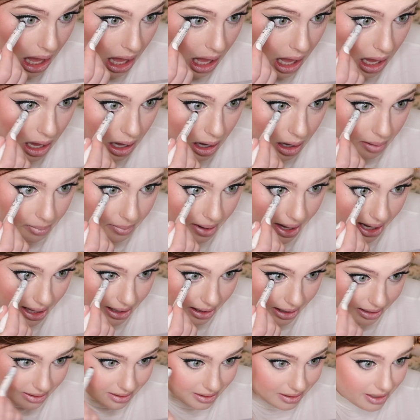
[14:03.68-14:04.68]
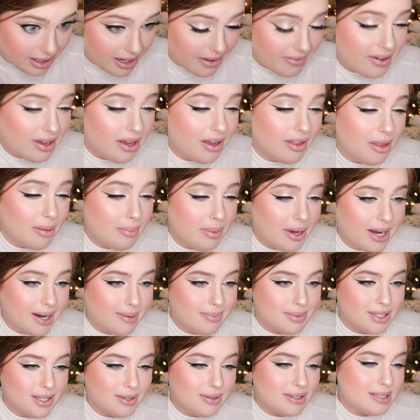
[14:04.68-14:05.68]
um, I like the look of it on the
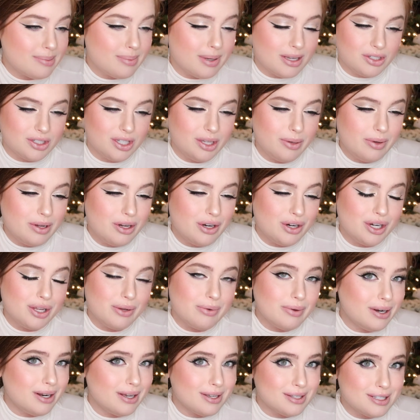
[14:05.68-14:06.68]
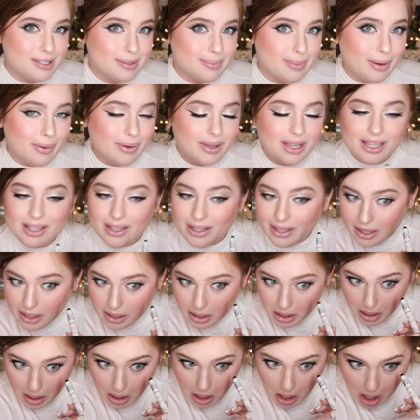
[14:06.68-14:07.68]
bottom too, especially when you're doing a smoky
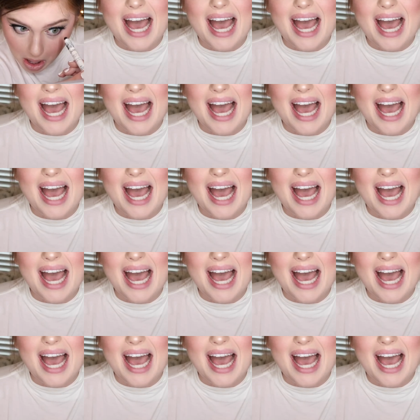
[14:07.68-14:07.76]
look.